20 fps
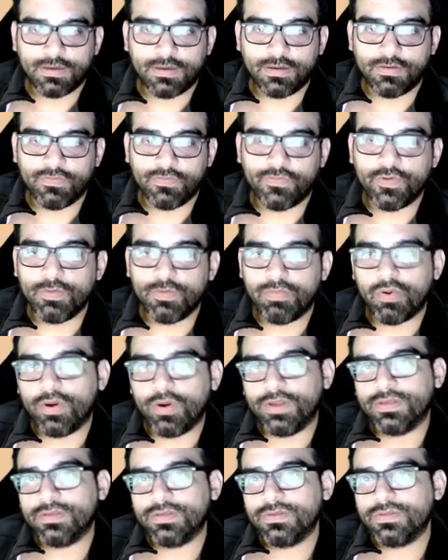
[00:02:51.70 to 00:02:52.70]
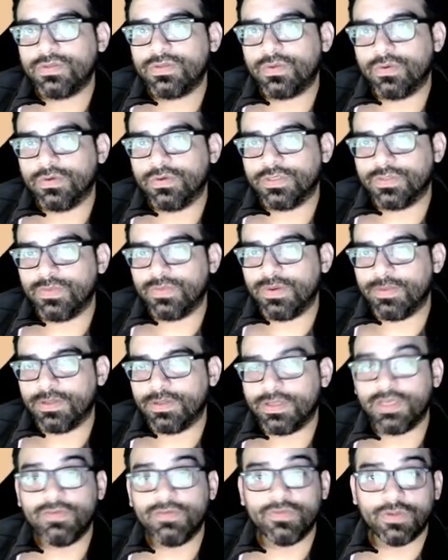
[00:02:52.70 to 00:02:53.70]
viewpoint towards women,
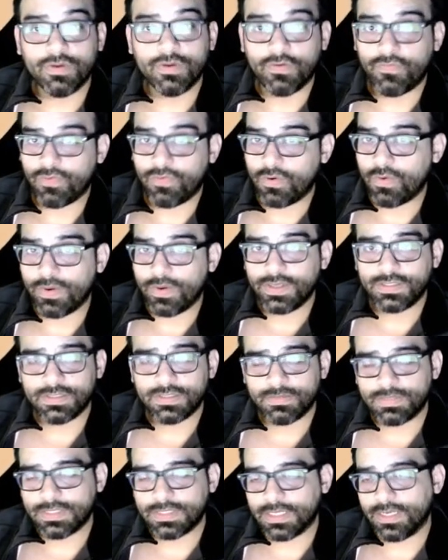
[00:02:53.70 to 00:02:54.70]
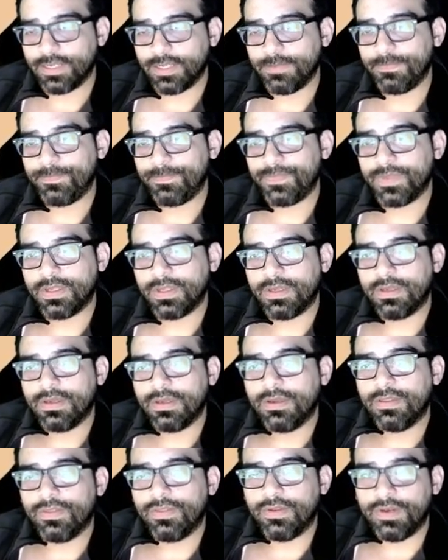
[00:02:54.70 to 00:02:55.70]
even though for quite some time
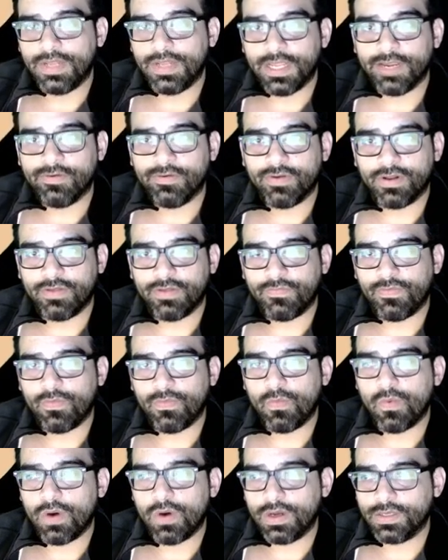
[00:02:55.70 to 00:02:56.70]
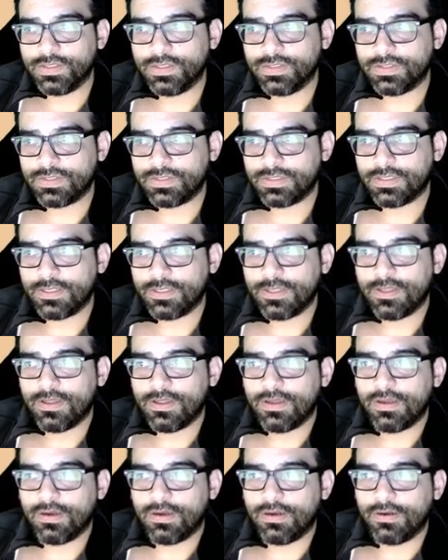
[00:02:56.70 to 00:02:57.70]
the narrative was
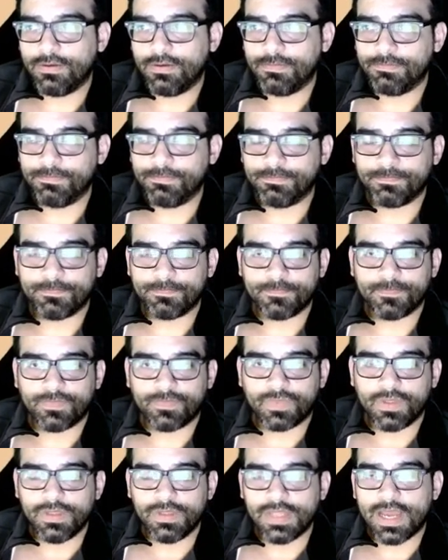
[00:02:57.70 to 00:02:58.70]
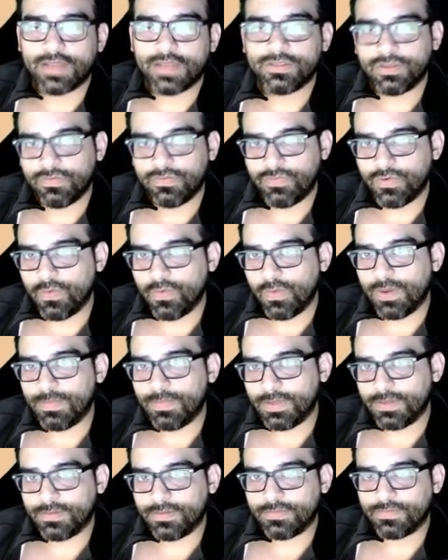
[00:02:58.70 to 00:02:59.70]
not to view
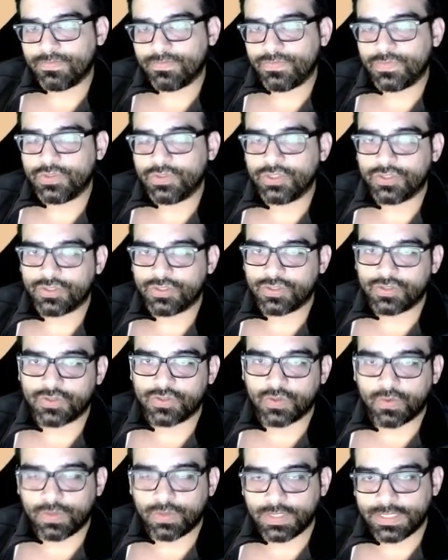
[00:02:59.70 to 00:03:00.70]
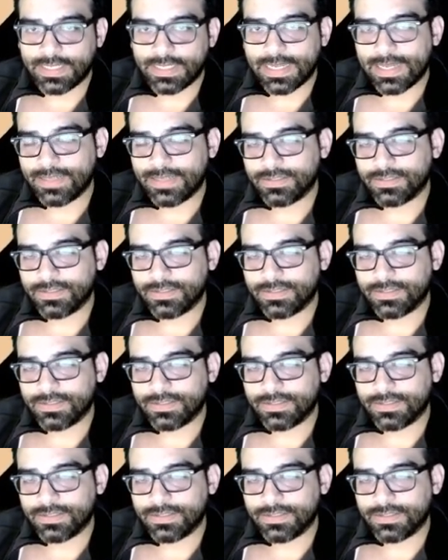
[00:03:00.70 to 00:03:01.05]
women just solely as